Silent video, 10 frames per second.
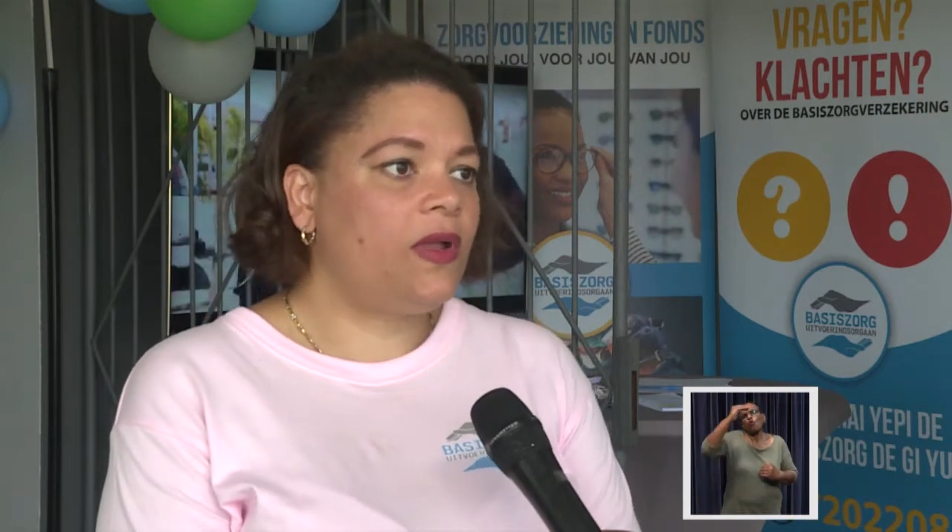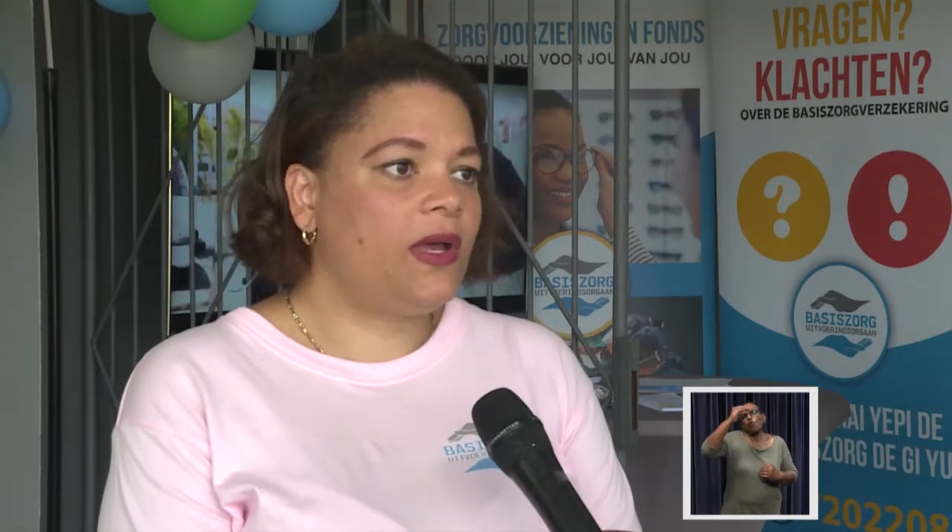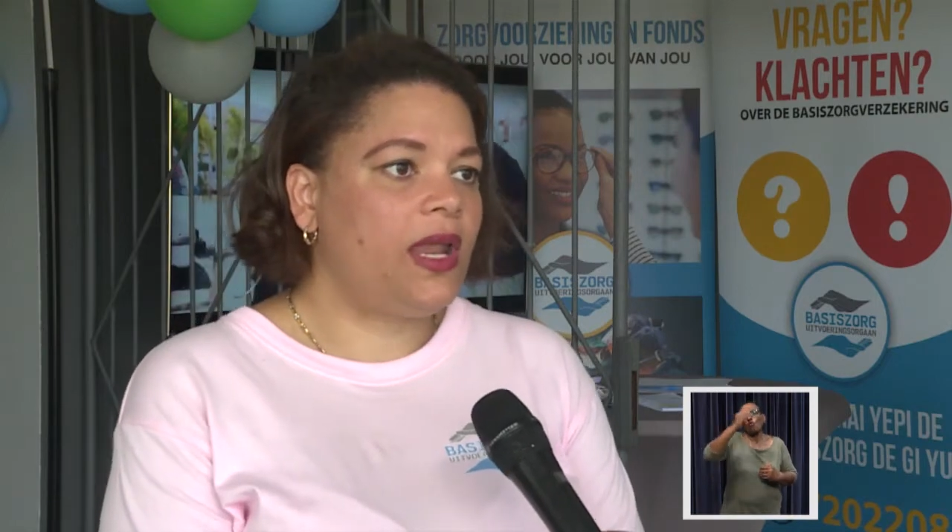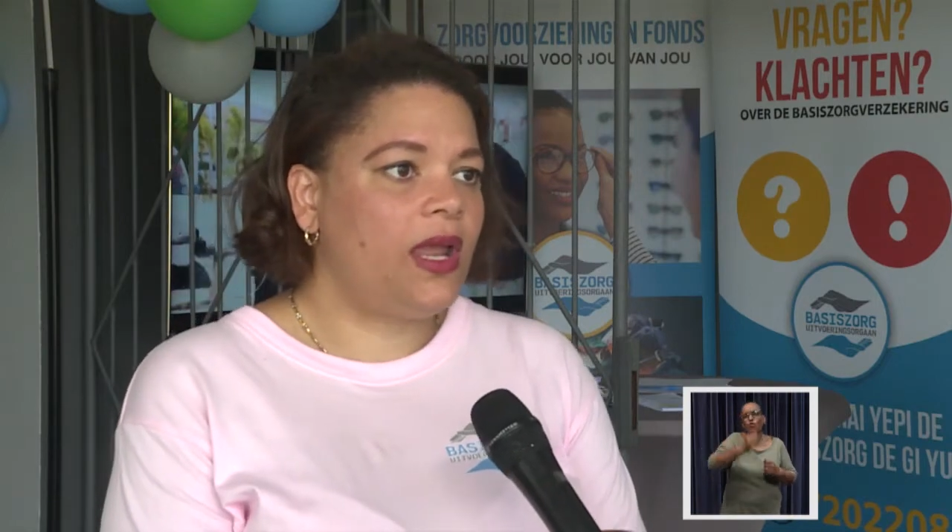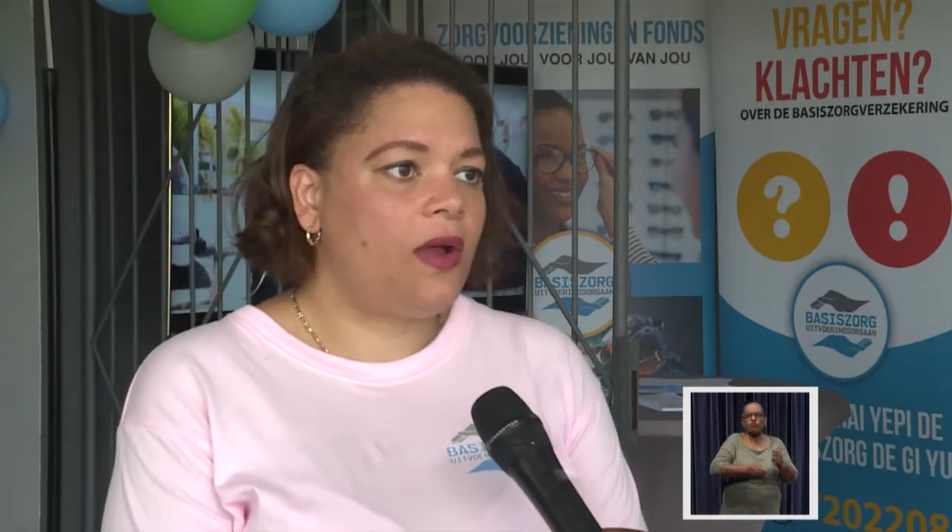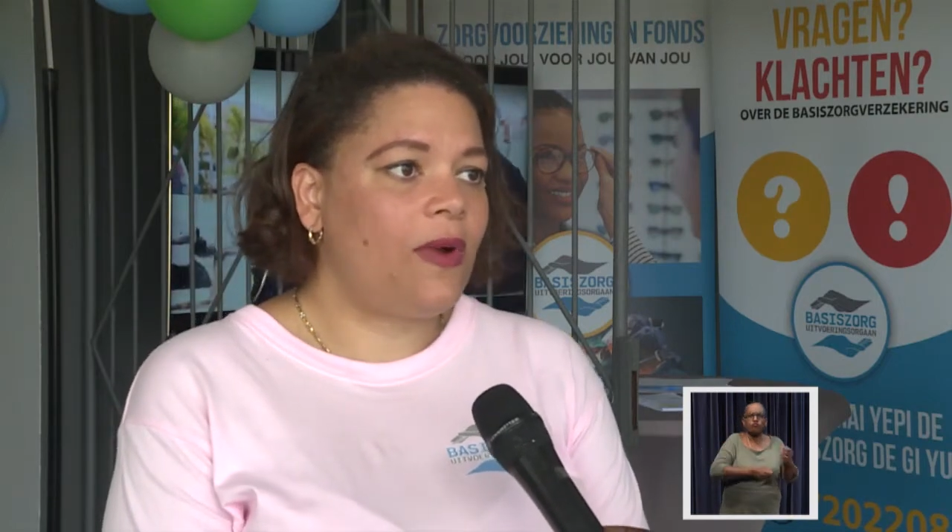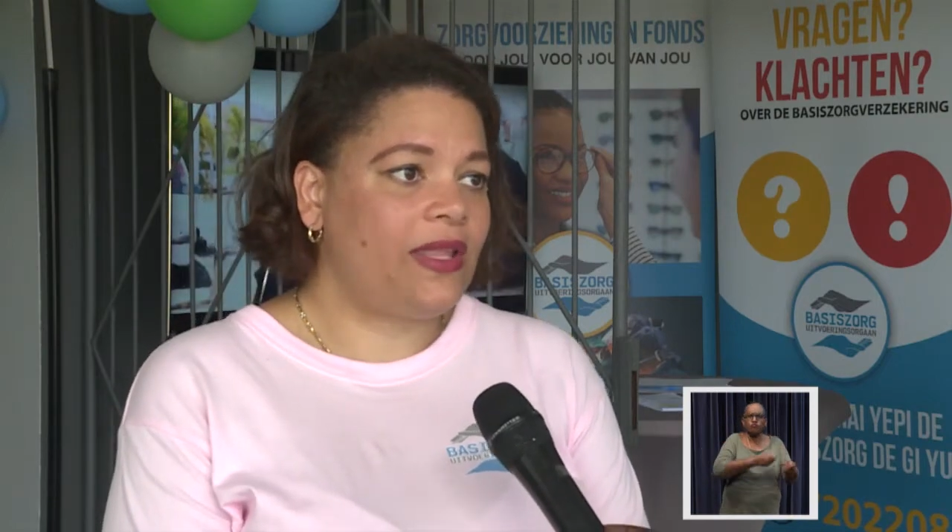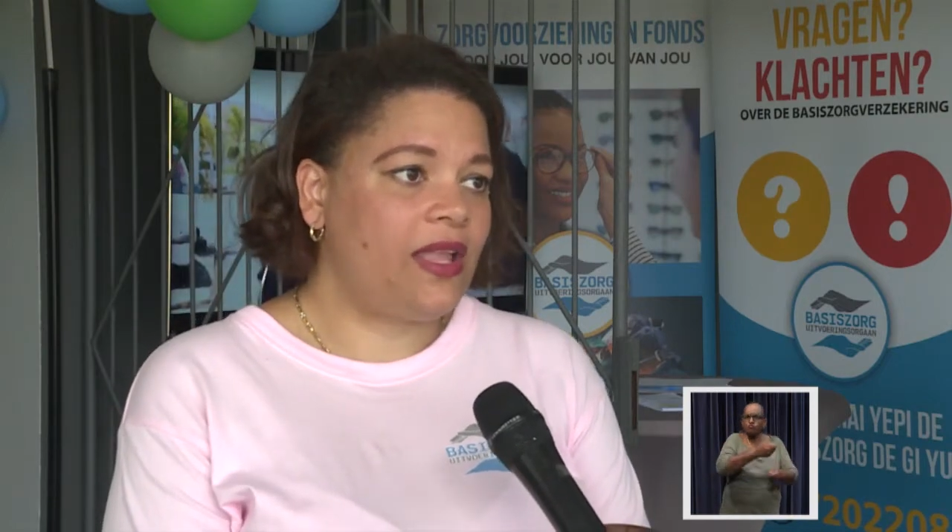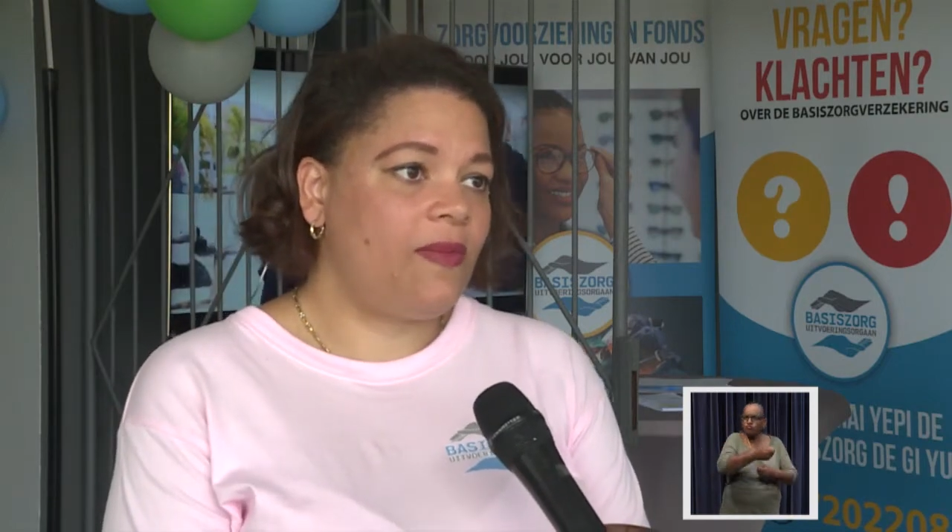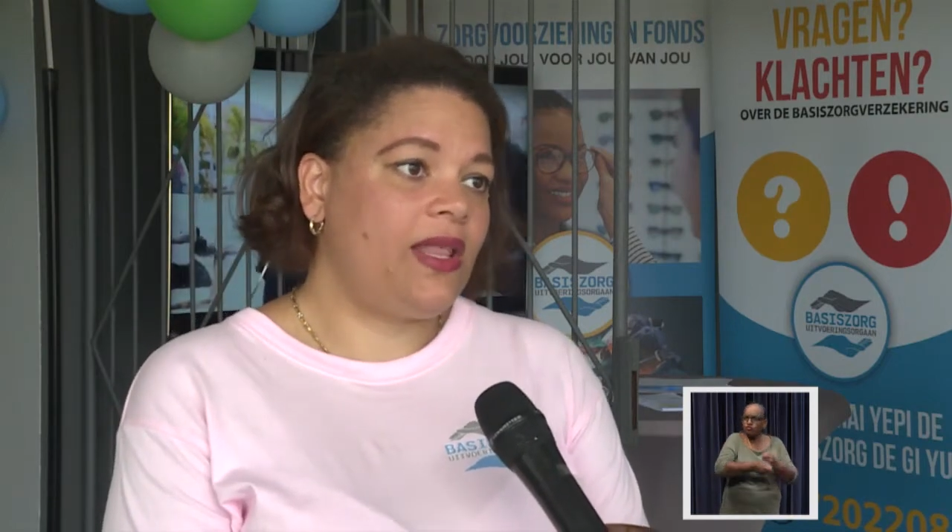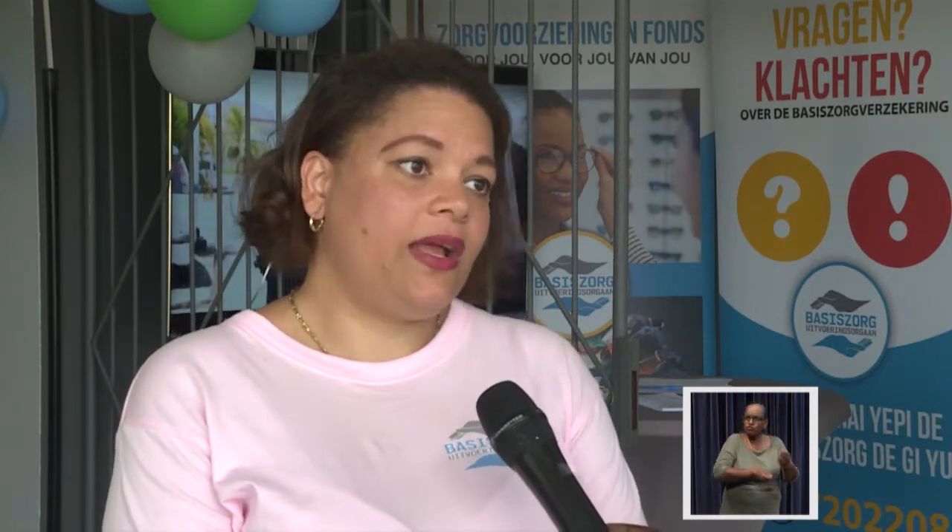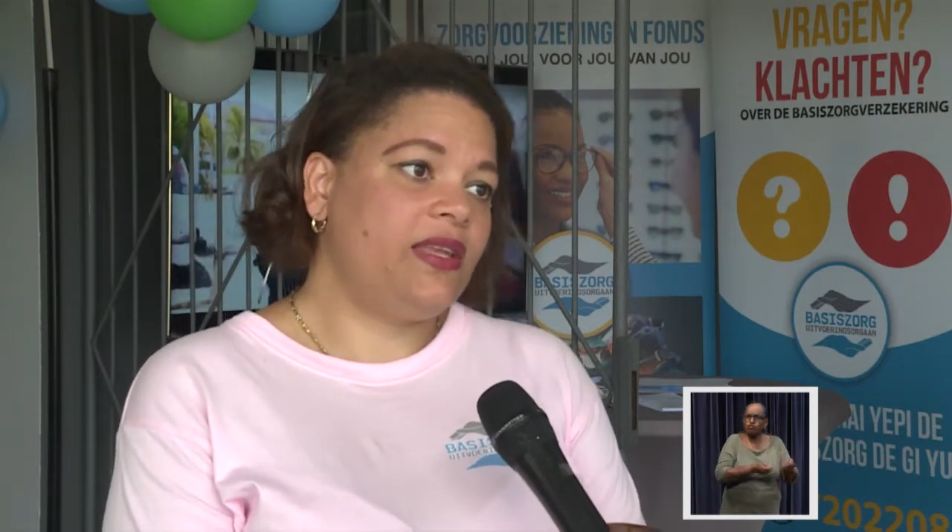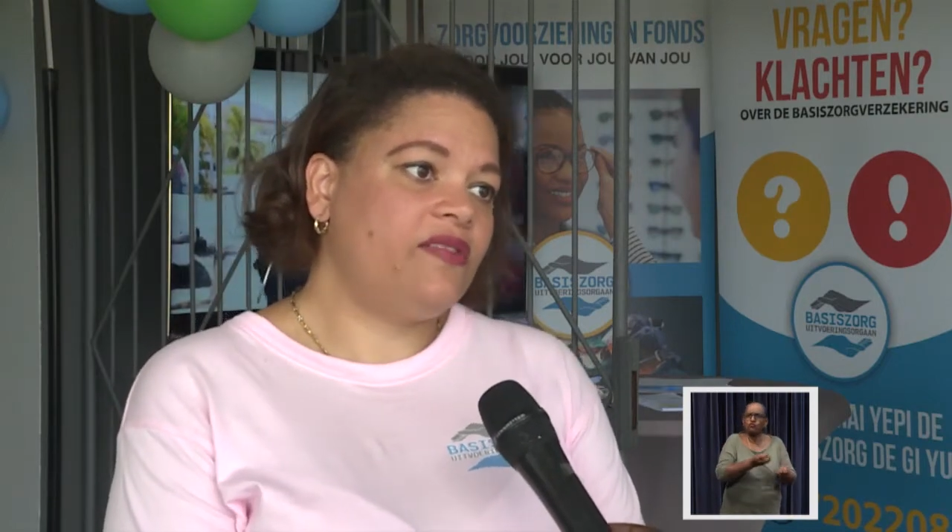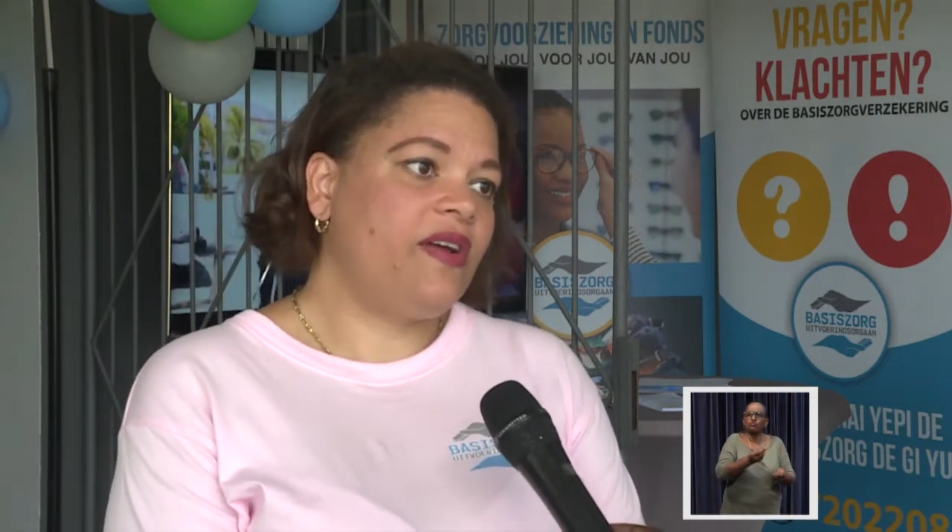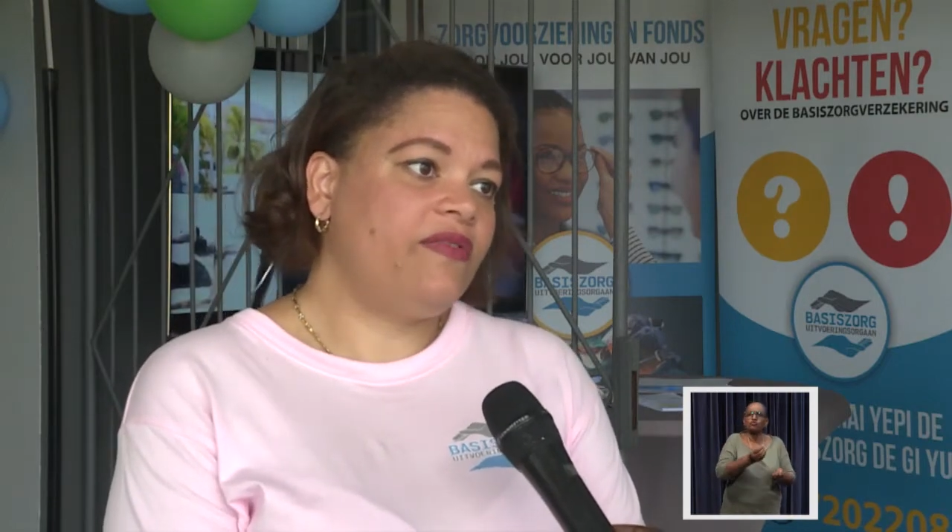of care
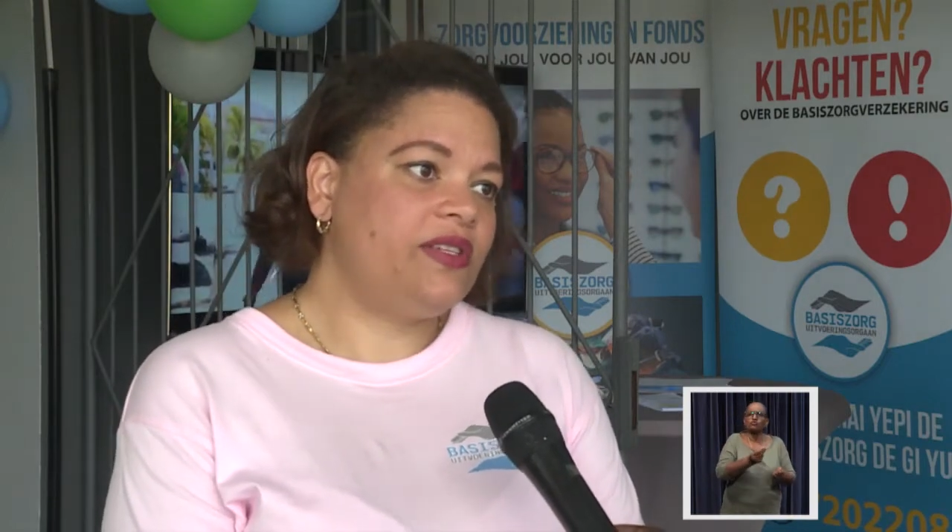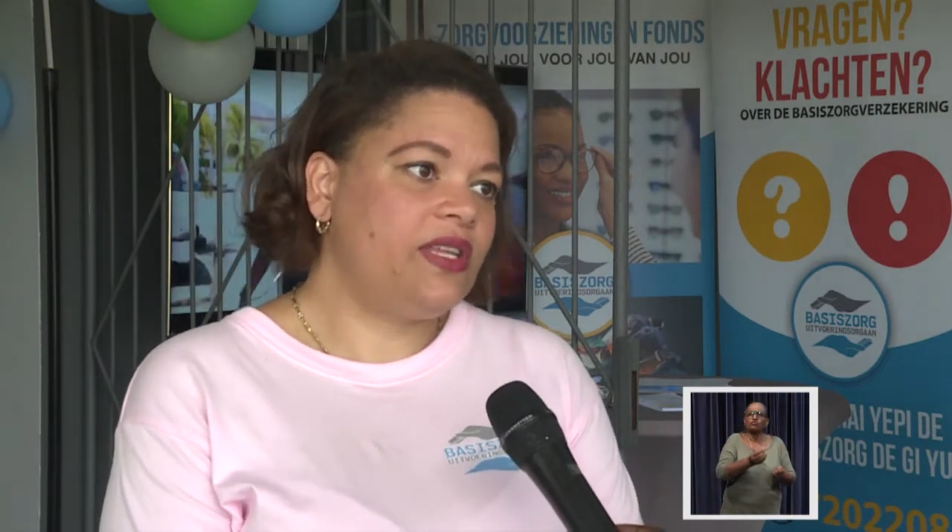services are